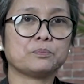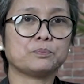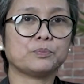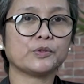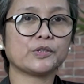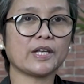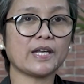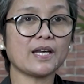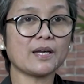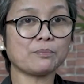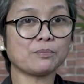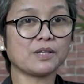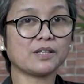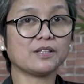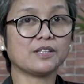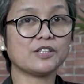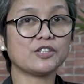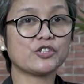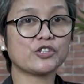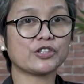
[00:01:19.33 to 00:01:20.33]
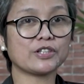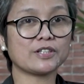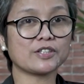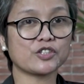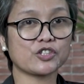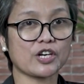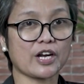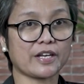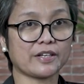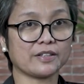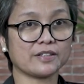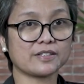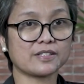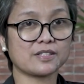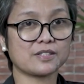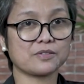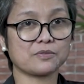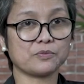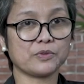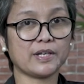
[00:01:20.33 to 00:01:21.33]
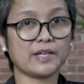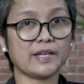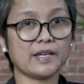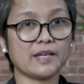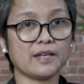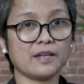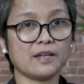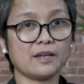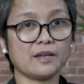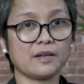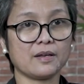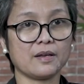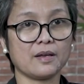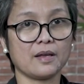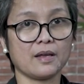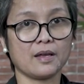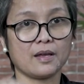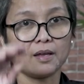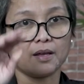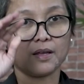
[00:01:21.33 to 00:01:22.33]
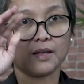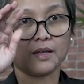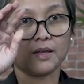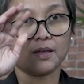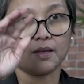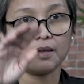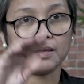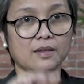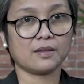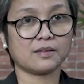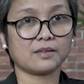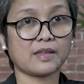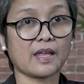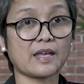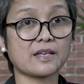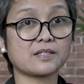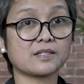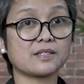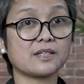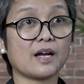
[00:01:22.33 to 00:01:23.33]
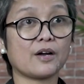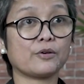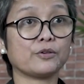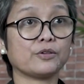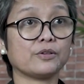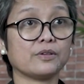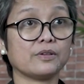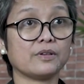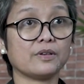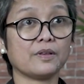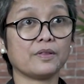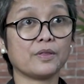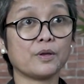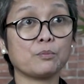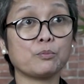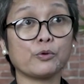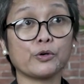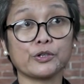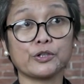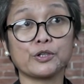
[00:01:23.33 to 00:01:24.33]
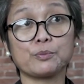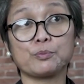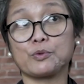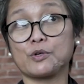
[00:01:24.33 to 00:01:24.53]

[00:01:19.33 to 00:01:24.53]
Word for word: Putting up the digital channels really takes down the border